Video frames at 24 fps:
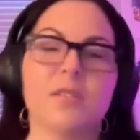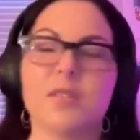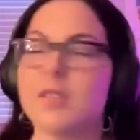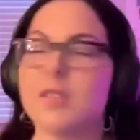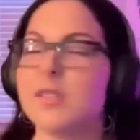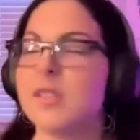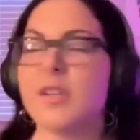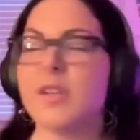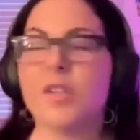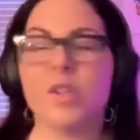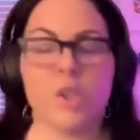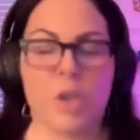the
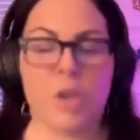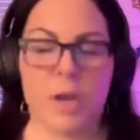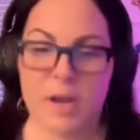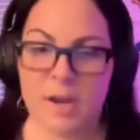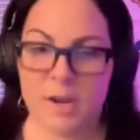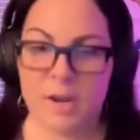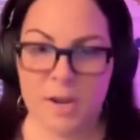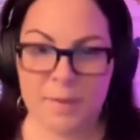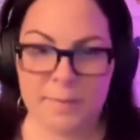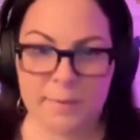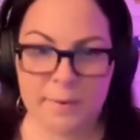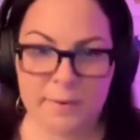sun
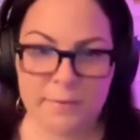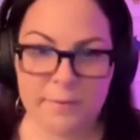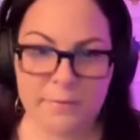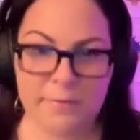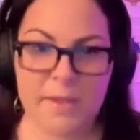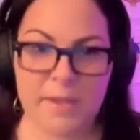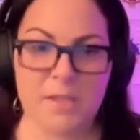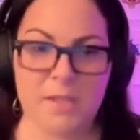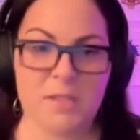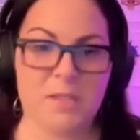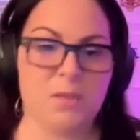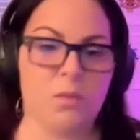shining on their
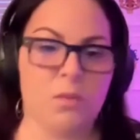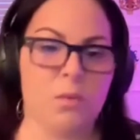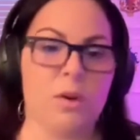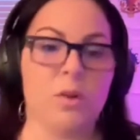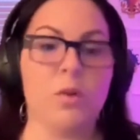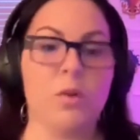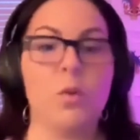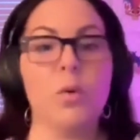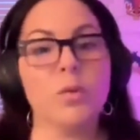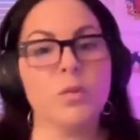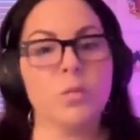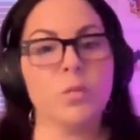face or
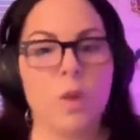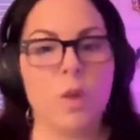cold